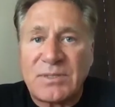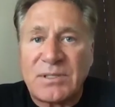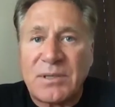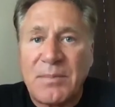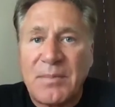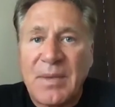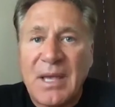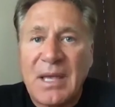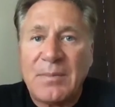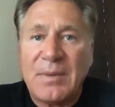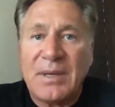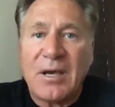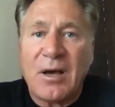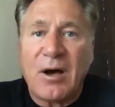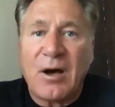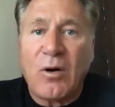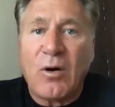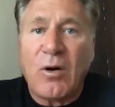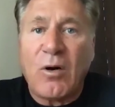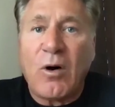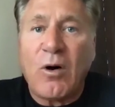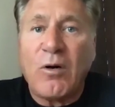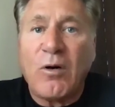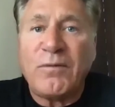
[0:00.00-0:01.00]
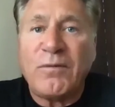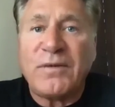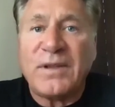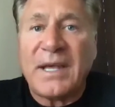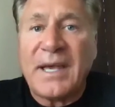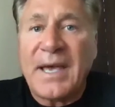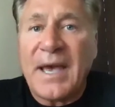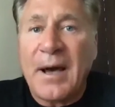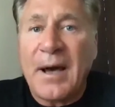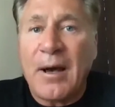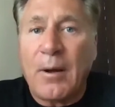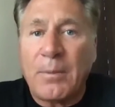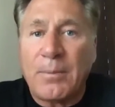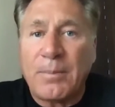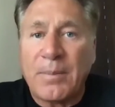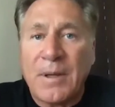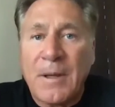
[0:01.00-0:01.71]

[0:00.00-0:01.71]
maybe hopefully help